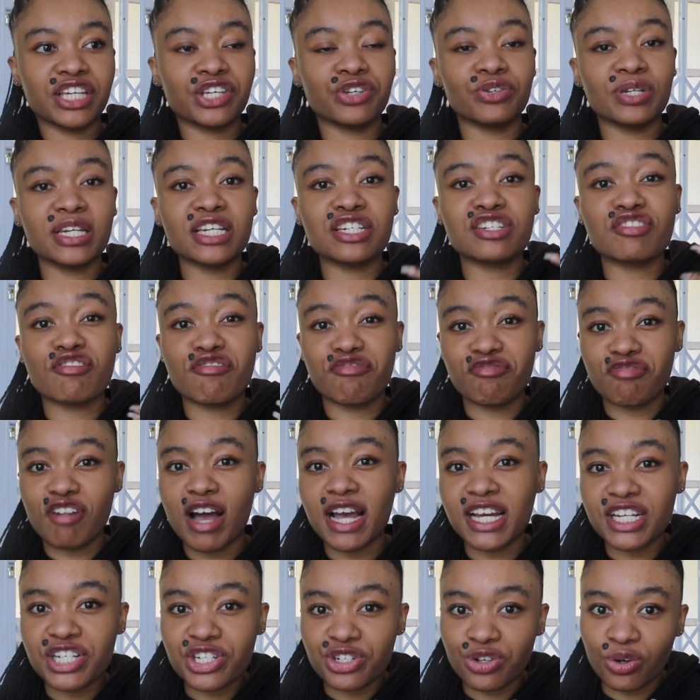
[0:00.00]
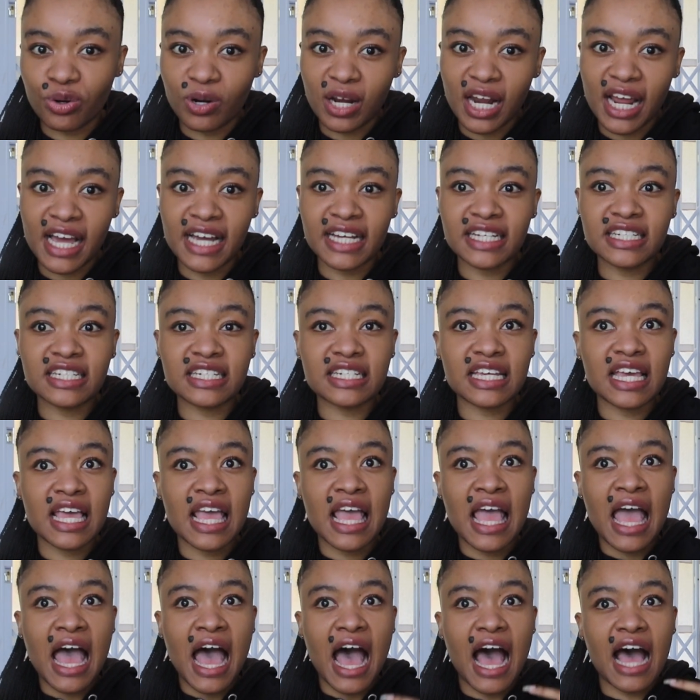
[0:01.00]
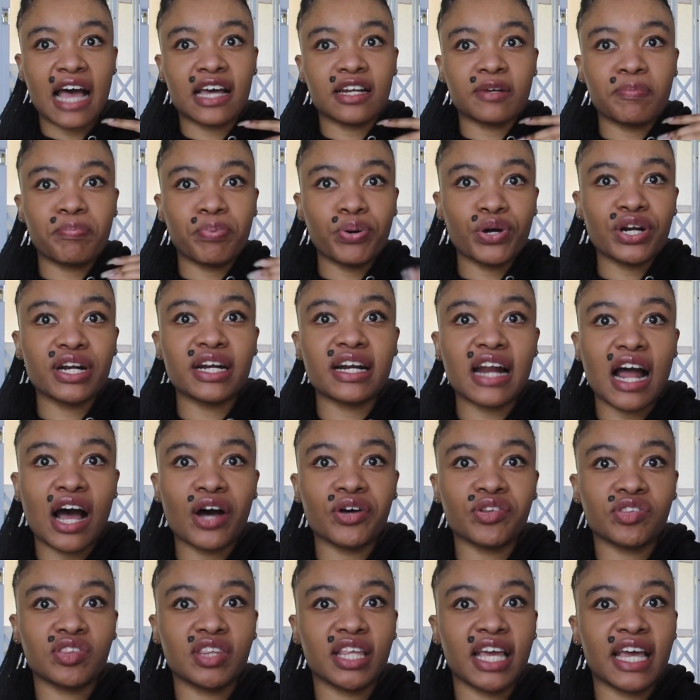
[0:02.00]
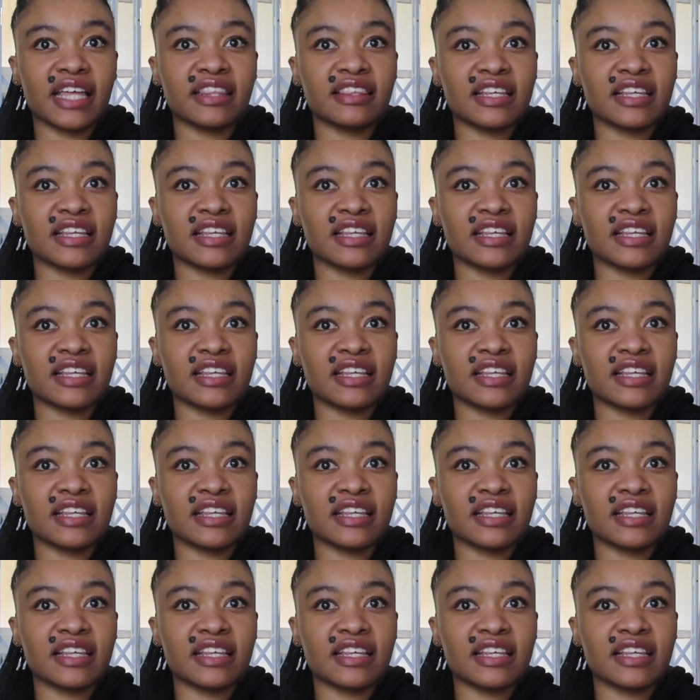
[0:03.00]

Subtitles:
You need to find your light and put it out there,